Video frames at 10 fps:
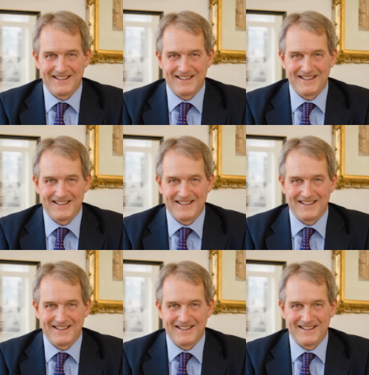
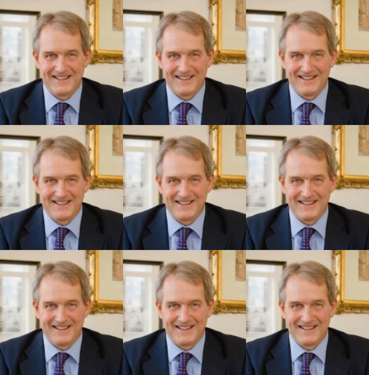
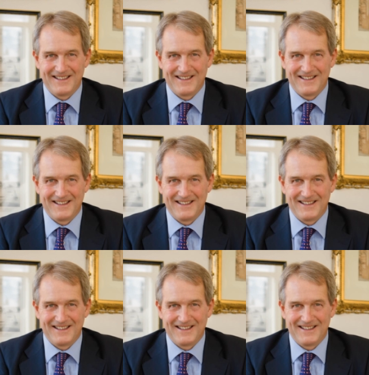
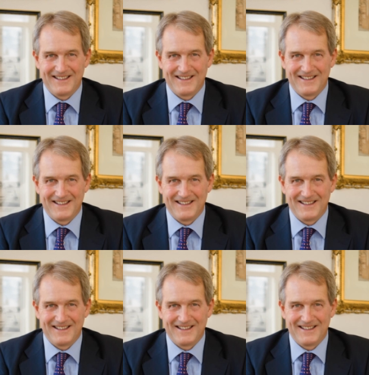
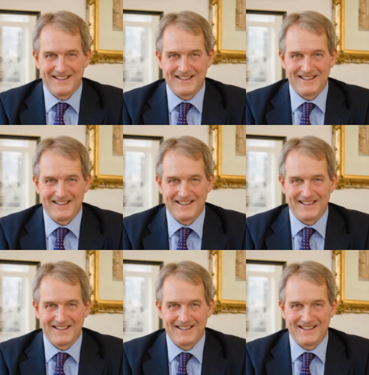
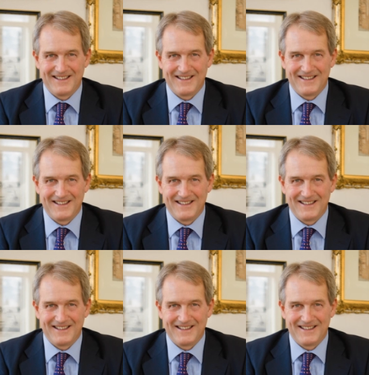
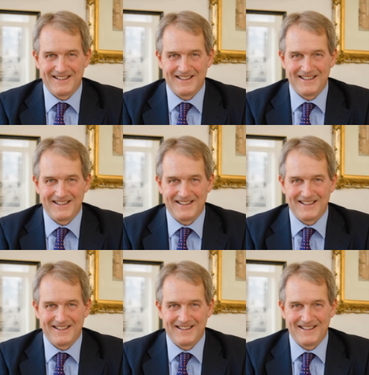
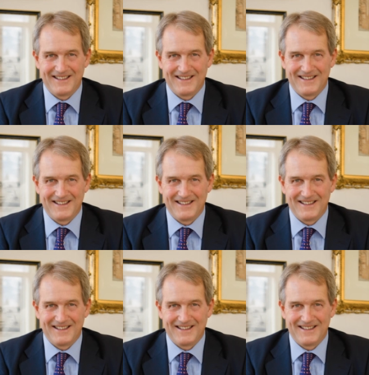
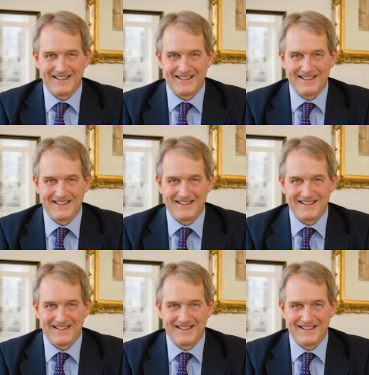[no speech]